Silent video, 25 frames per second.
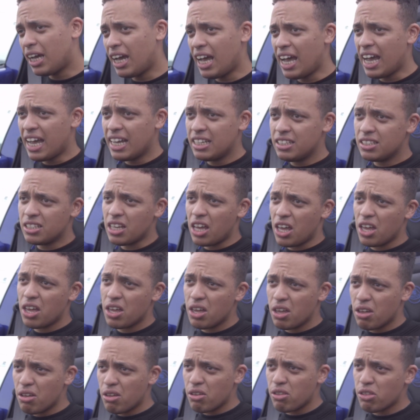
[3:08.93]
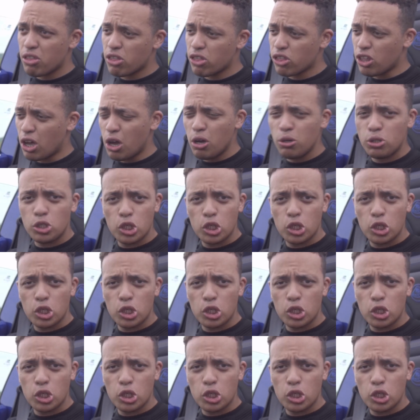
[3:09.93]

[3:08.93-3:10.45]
And low